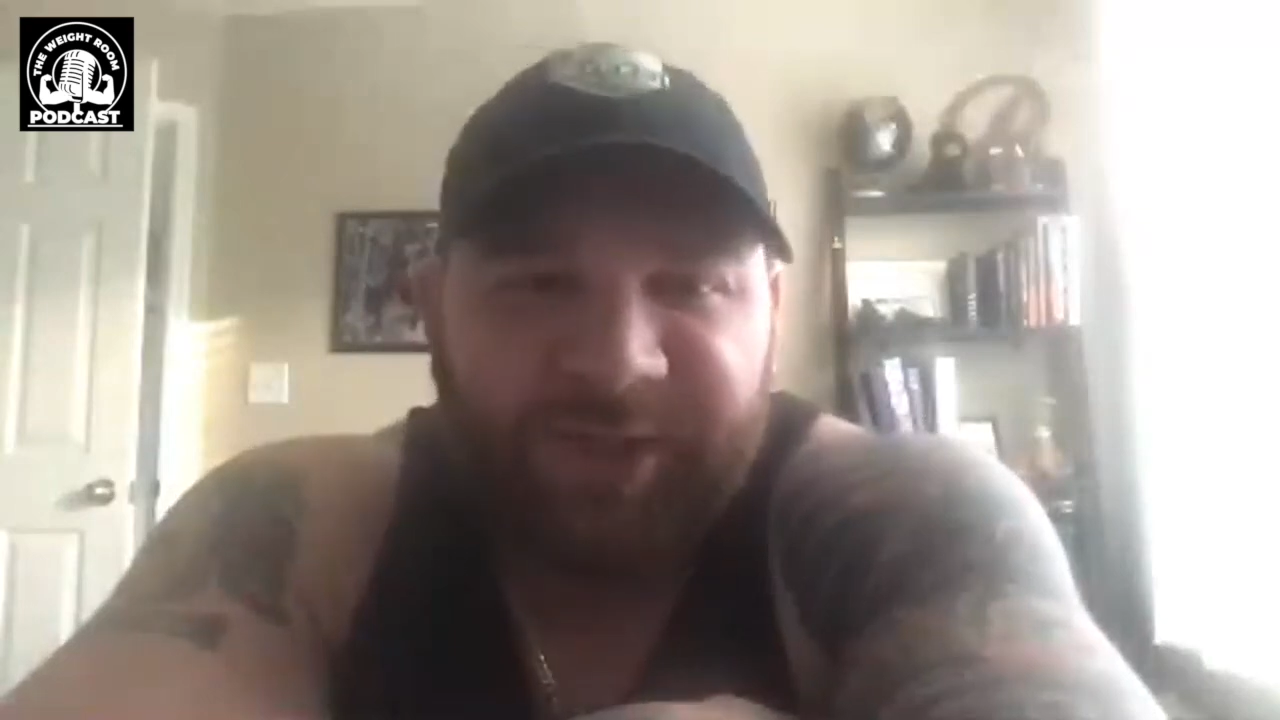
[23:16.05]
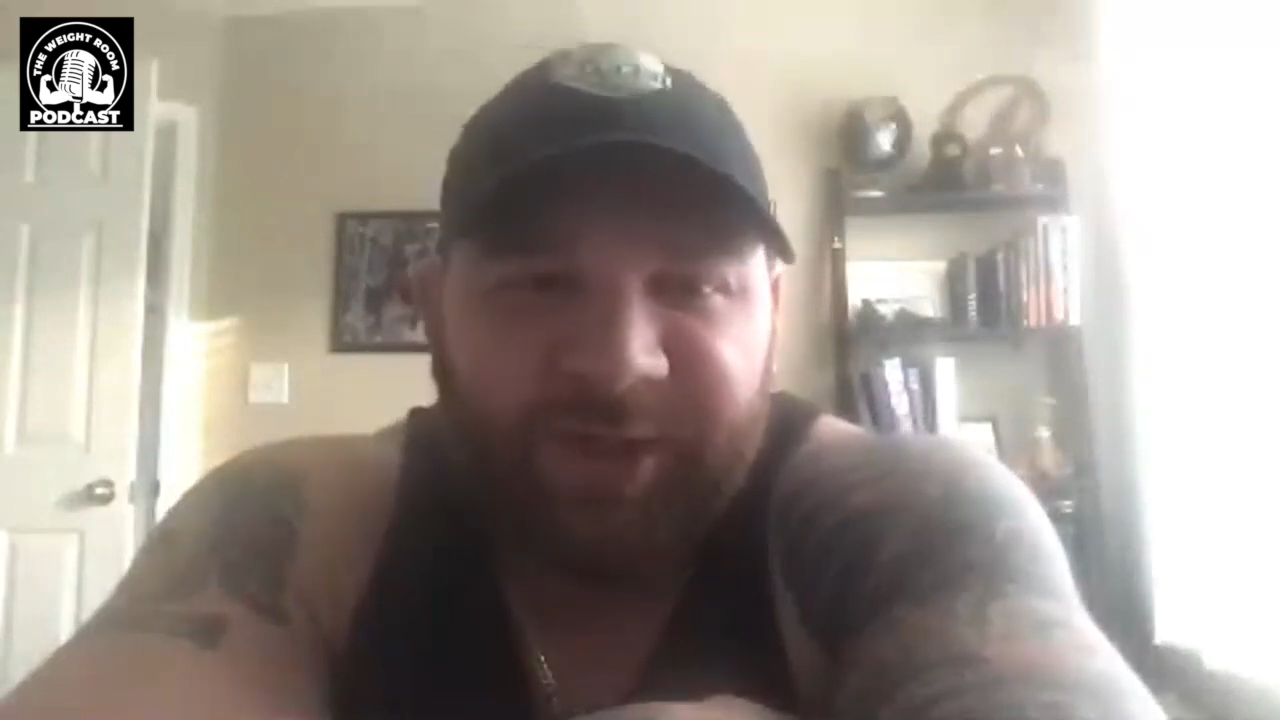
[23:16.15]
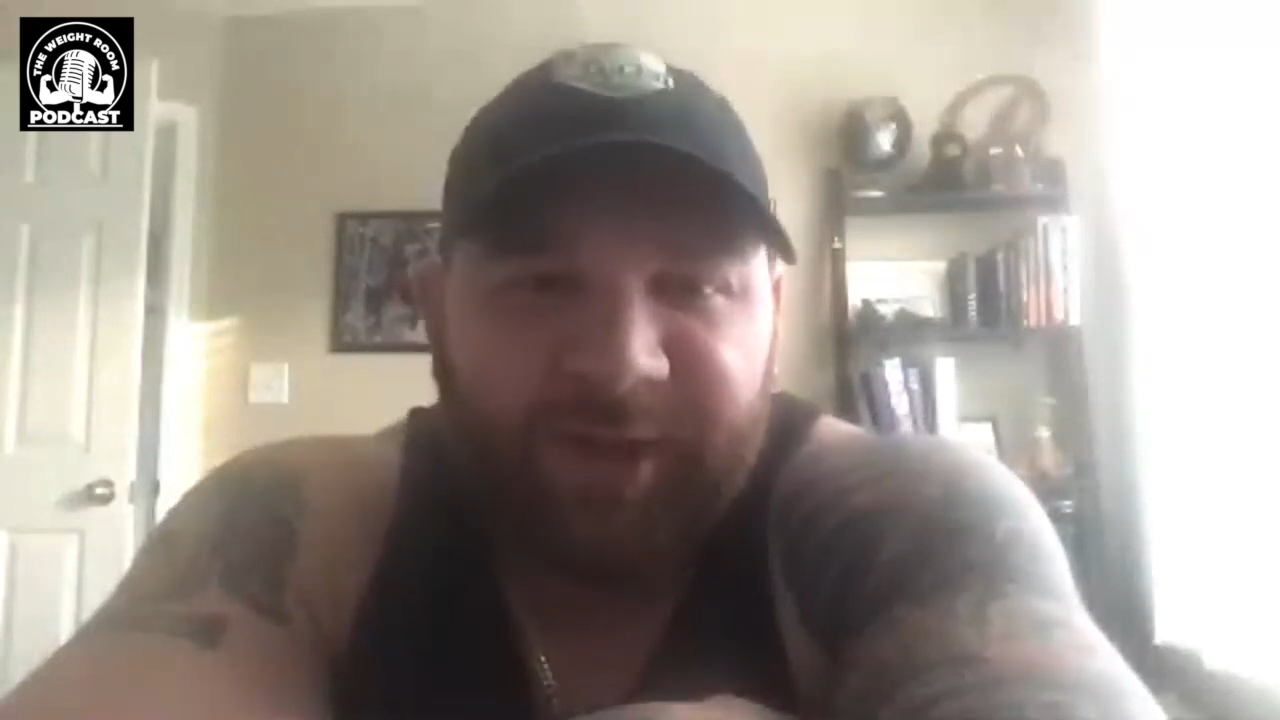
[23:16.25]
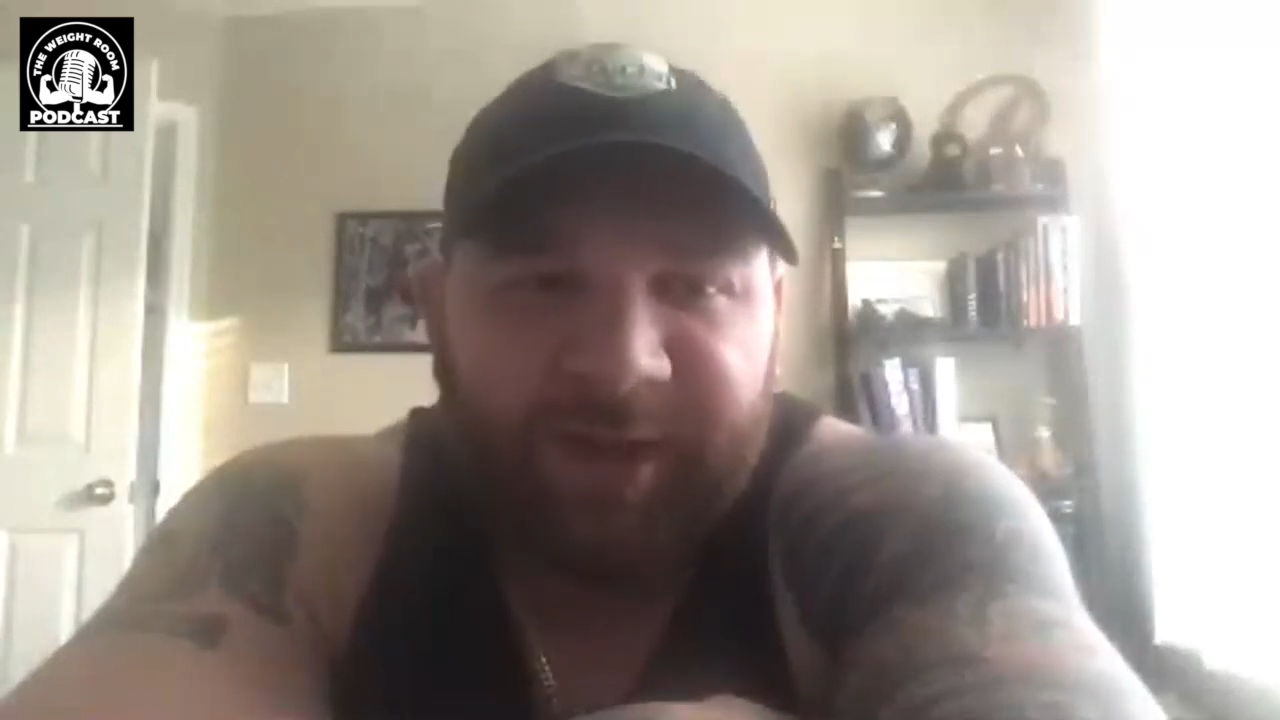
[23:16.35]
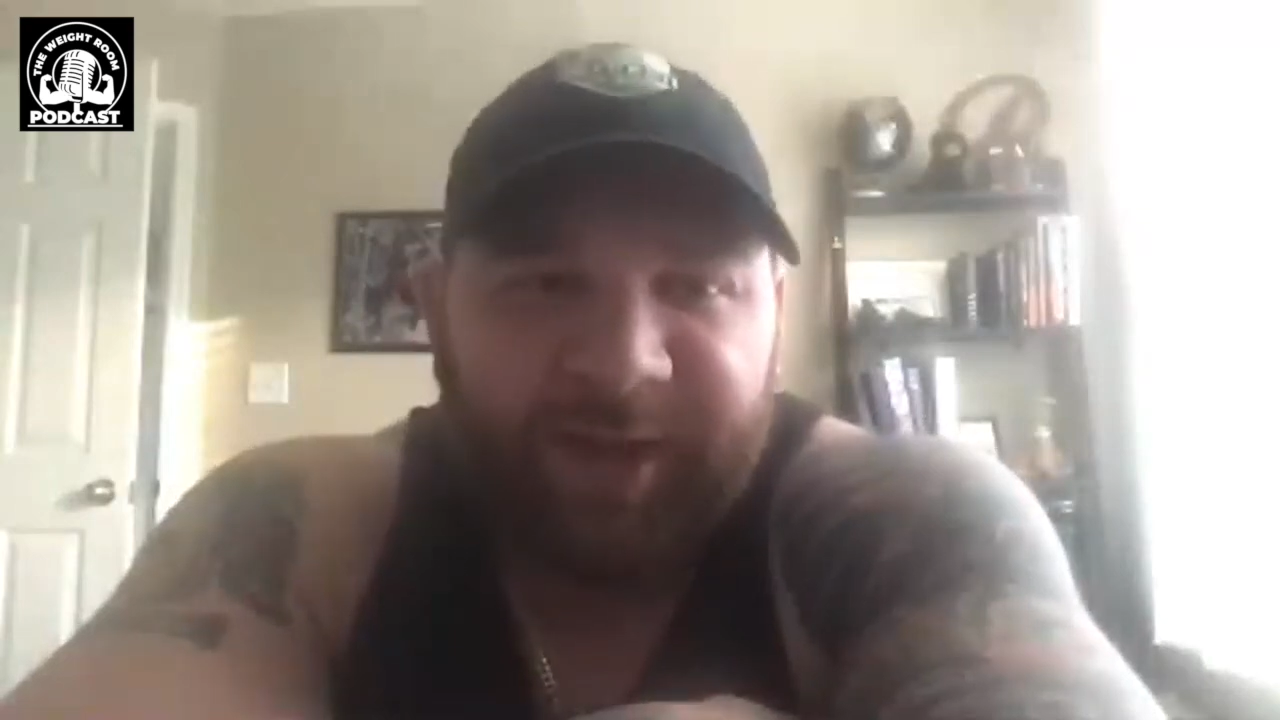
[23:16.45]

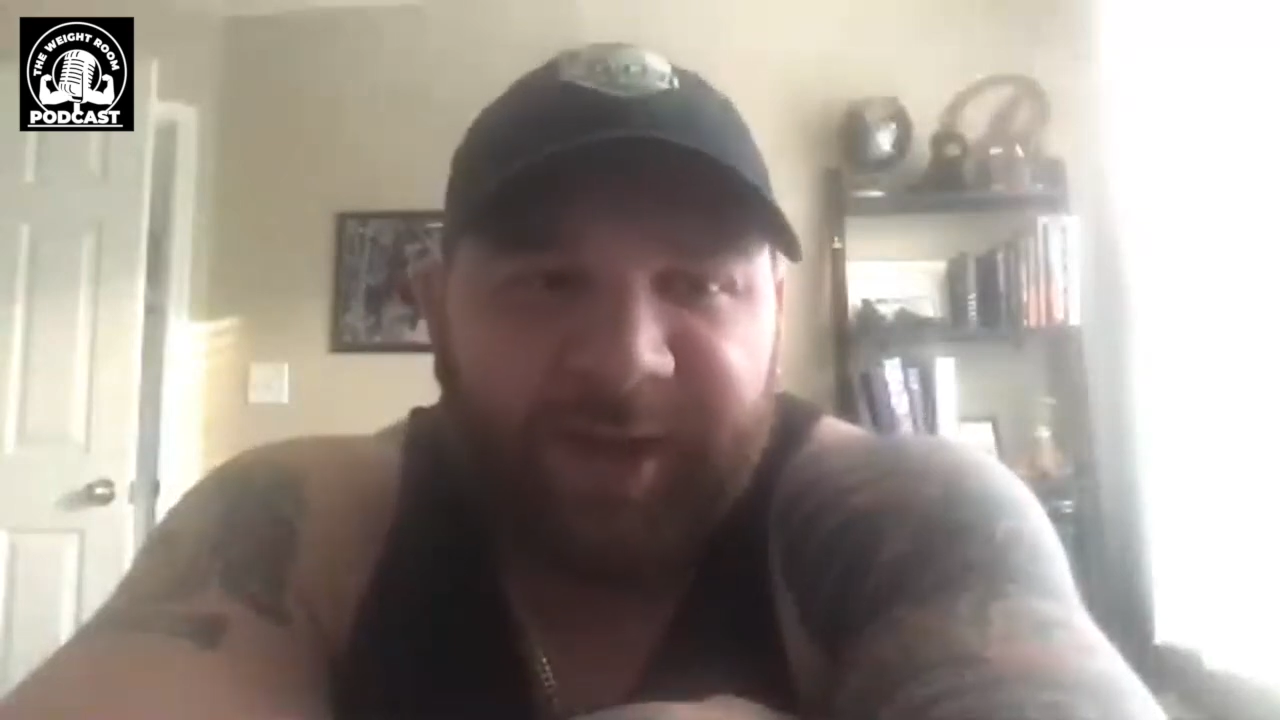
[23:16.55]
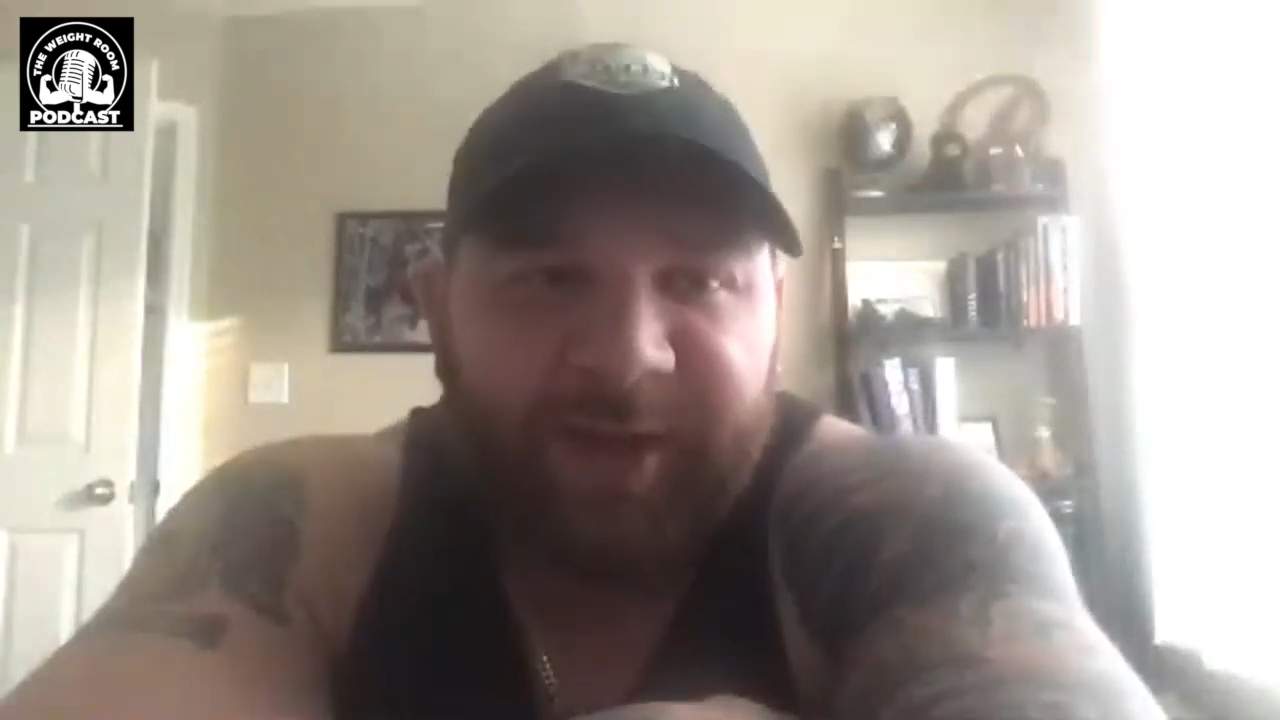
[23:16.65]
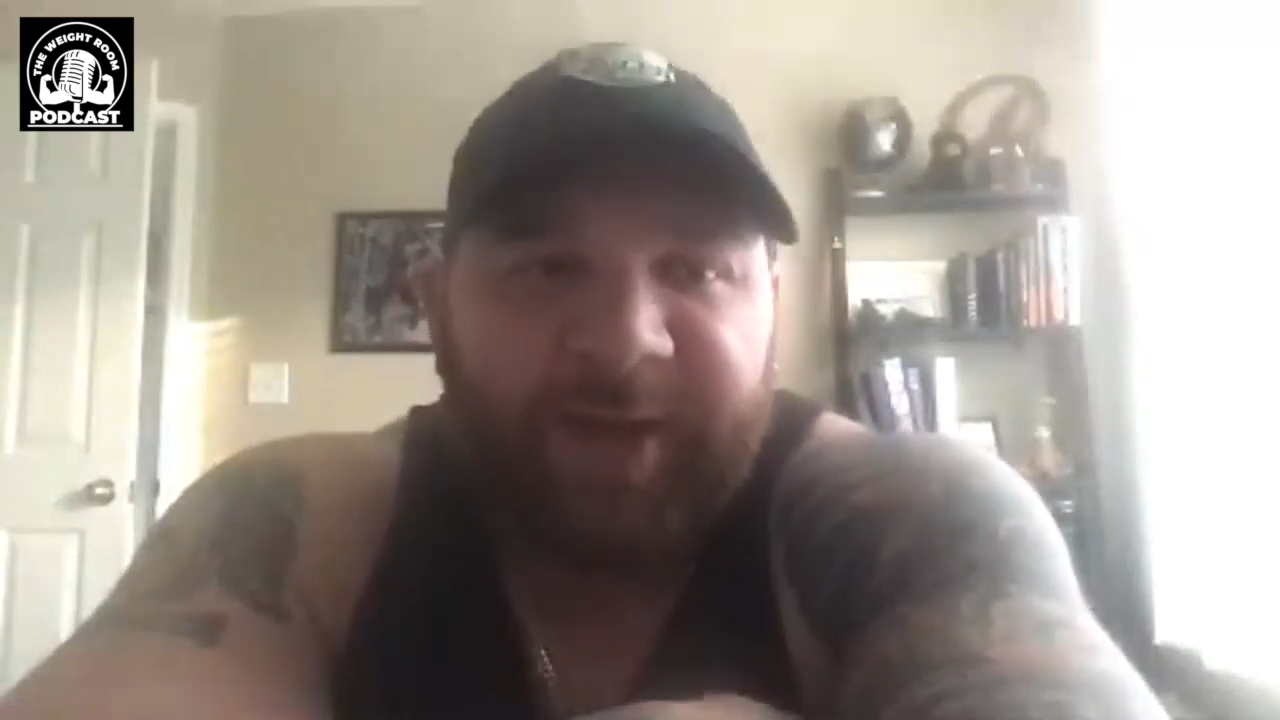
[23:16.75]
client,